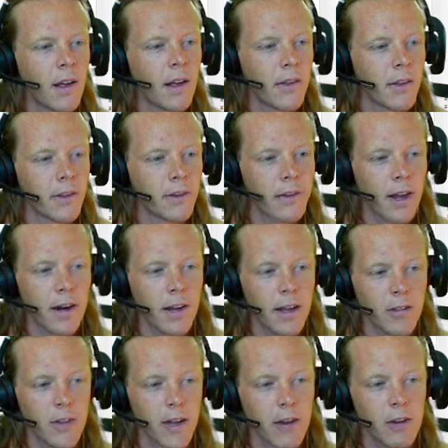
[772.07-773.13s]
This is kind of
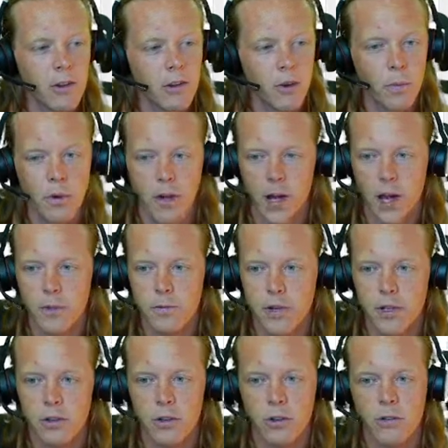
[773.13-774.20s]
like that global
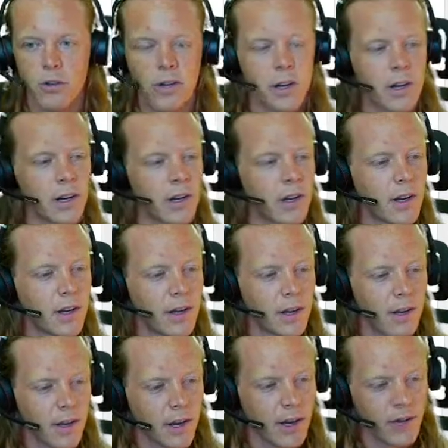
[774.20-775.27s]
object over here.
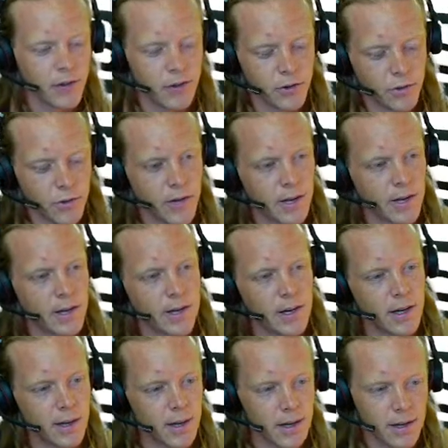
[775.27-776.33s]
And this one
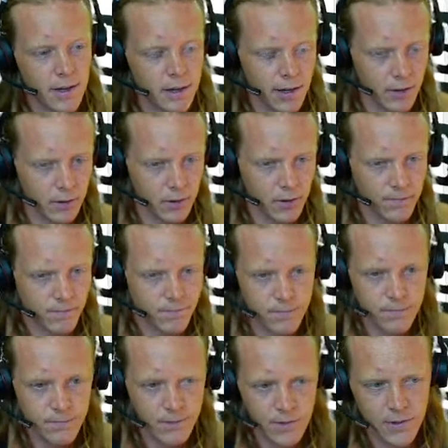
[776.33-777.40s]
here is kind
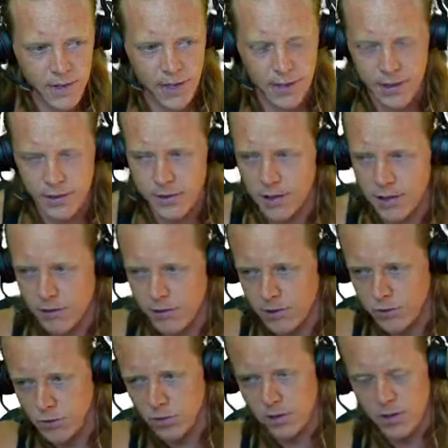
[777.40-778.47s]
of like the
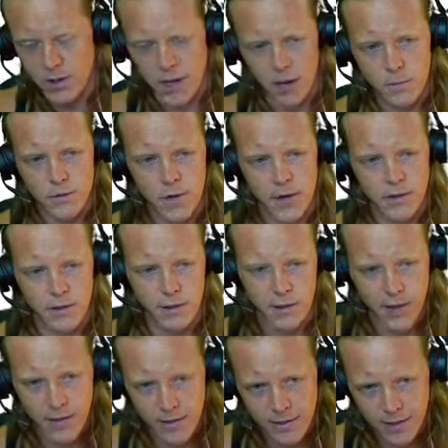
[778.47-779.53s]
individual object.
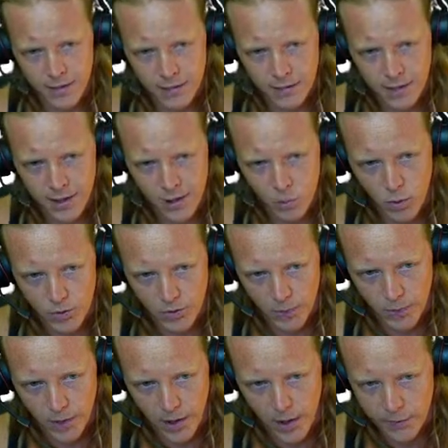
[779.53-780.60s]
And then this is kind of what
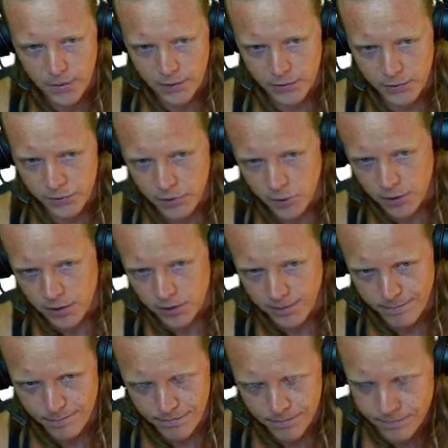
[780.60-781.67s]
the object sort of
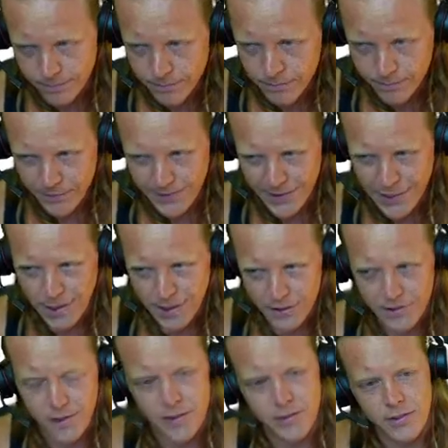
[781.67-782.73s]

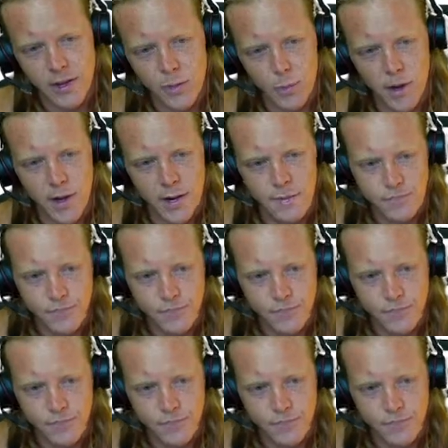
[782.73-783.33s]
does in some way.